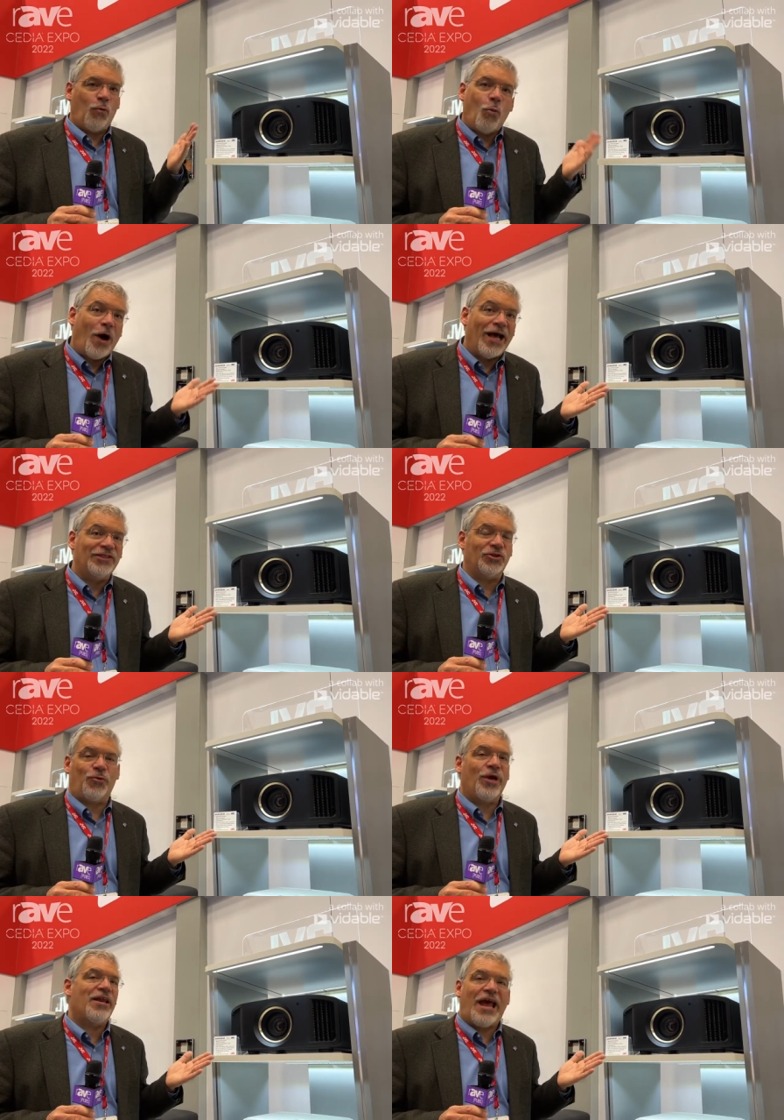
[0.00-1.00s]

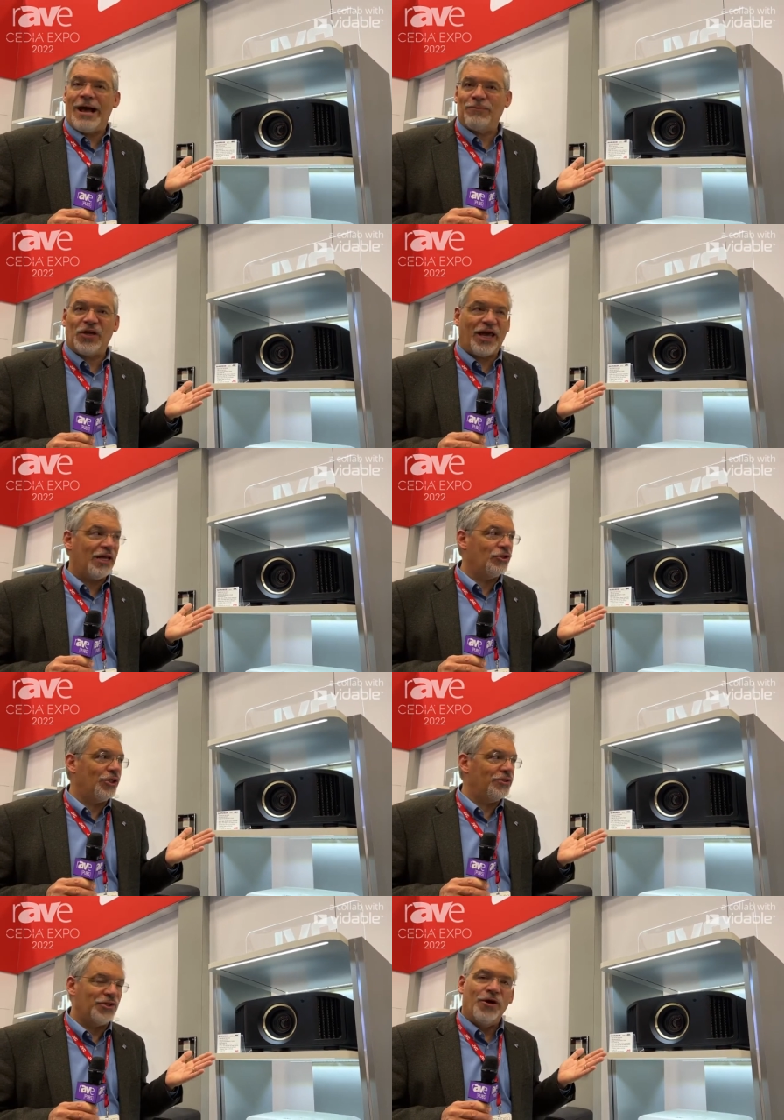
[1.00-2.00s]
widescreen
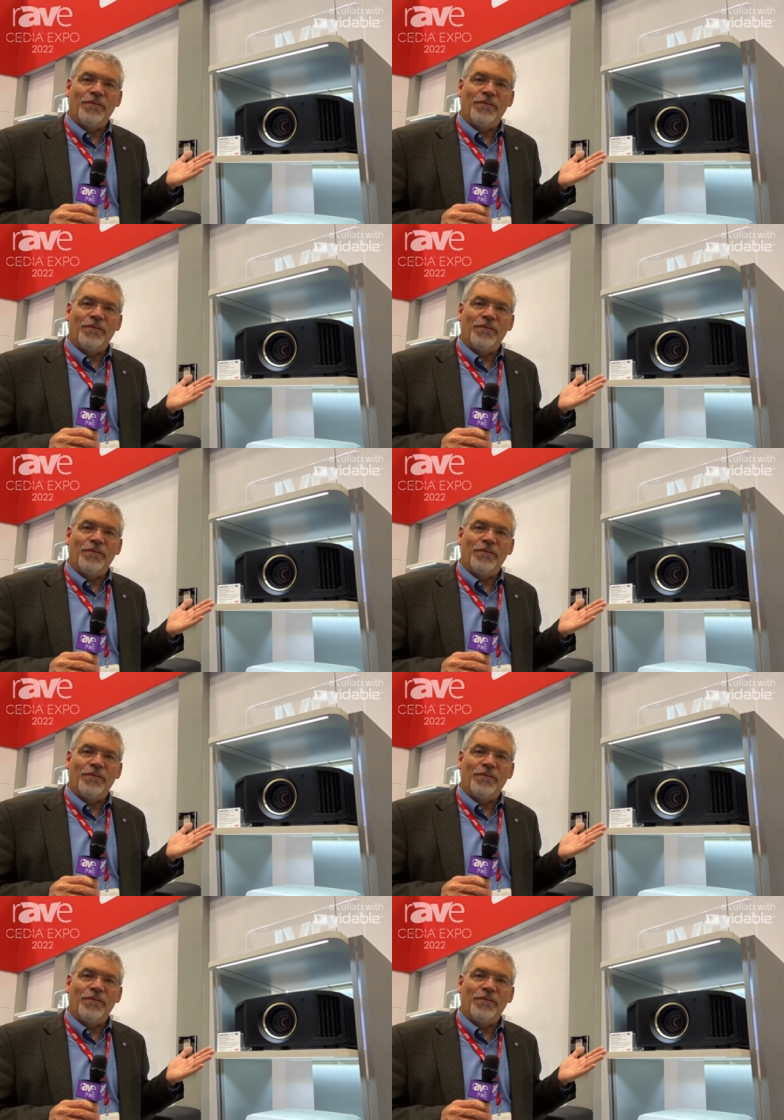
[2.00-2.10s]
applications